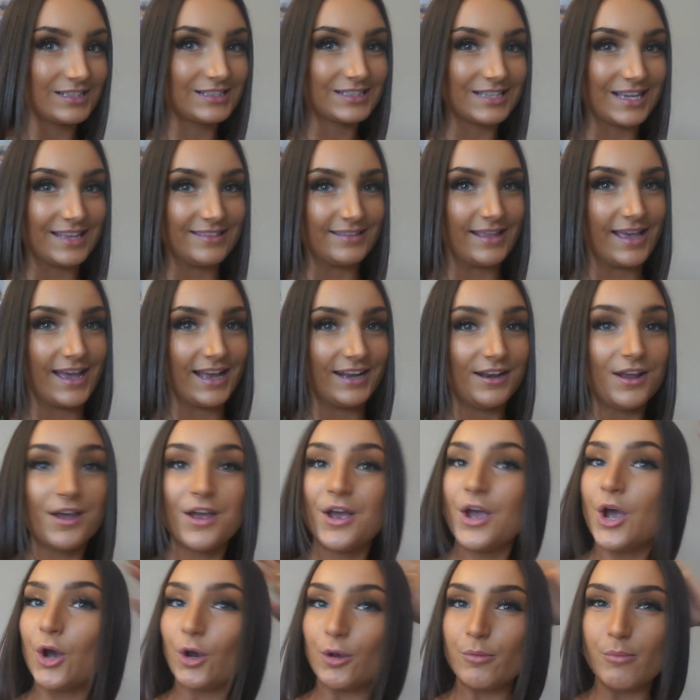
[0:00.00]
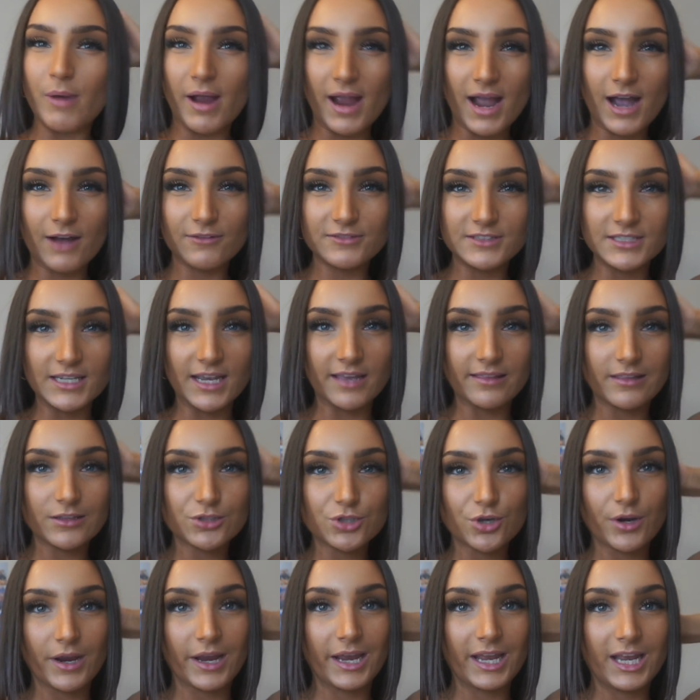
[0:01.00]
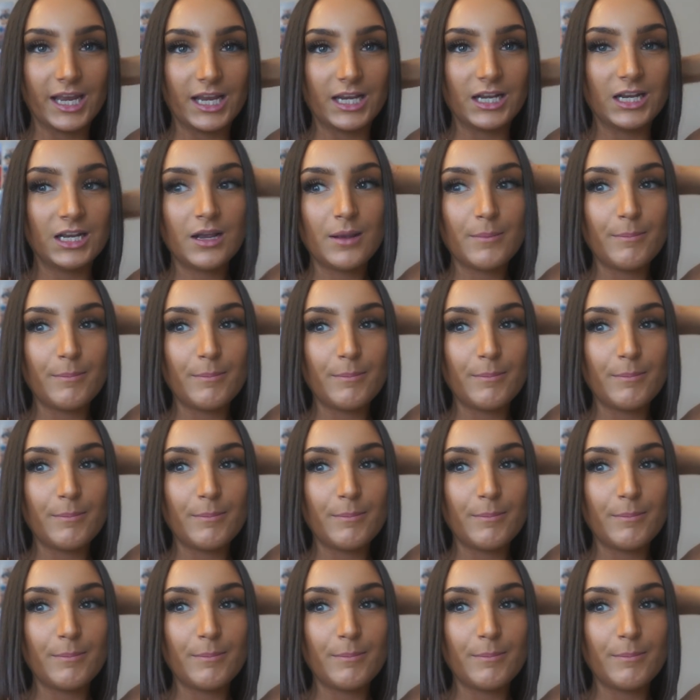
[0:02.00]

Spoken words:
And then we might have to get the train